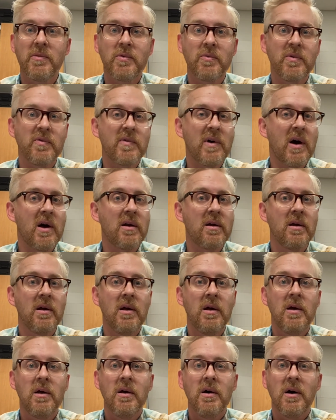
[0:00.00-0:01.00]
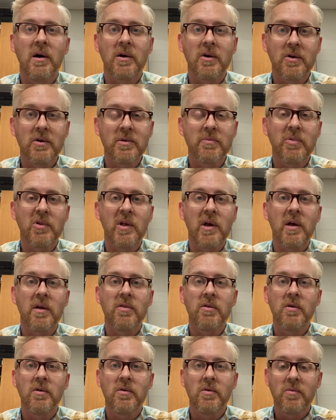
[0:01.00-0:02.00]
We've got a good plan
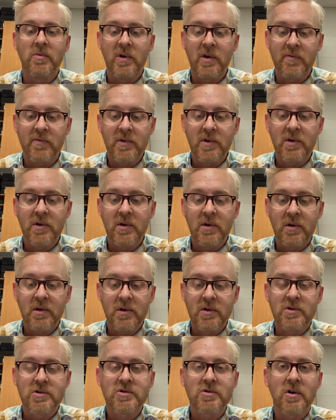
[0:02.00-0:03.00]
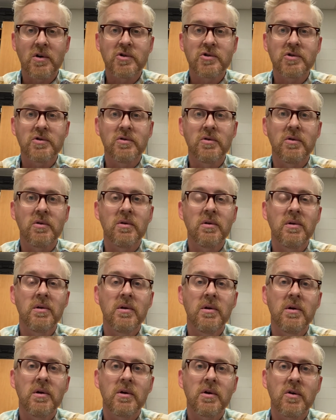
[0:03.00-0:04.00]
though. We have instructional
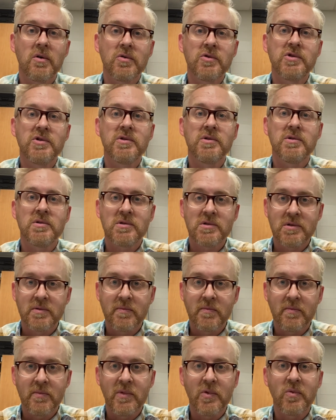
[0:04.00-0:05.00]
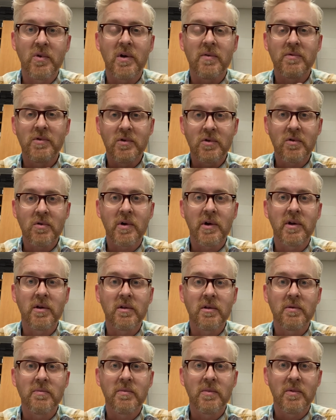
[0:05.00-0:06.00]
coaches, we have new
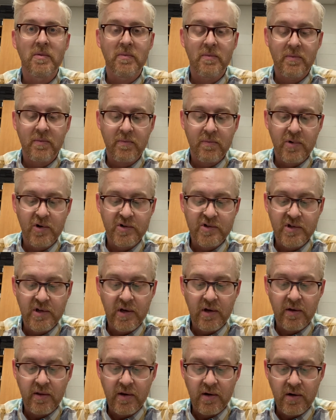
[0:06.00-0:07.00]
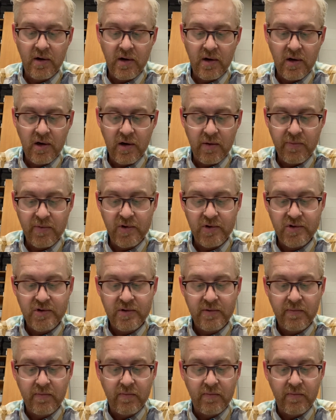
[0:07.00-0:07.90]
curriculum personnel that are going to help us.